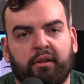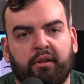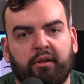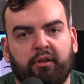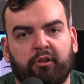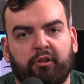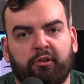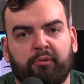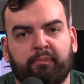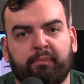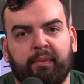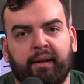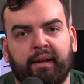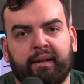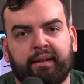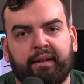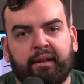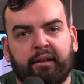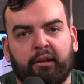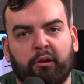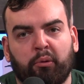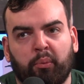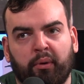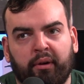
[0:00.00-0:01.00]
you've made and
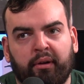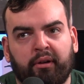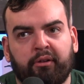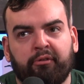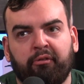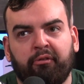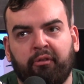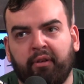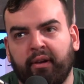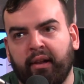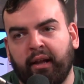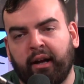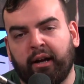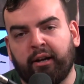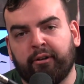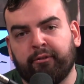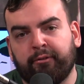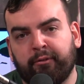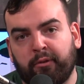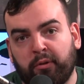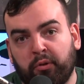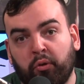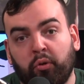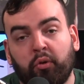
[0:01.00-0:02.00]
they're working really hard
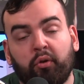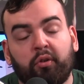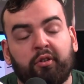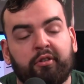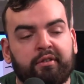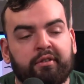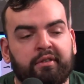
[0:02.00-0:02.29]
for you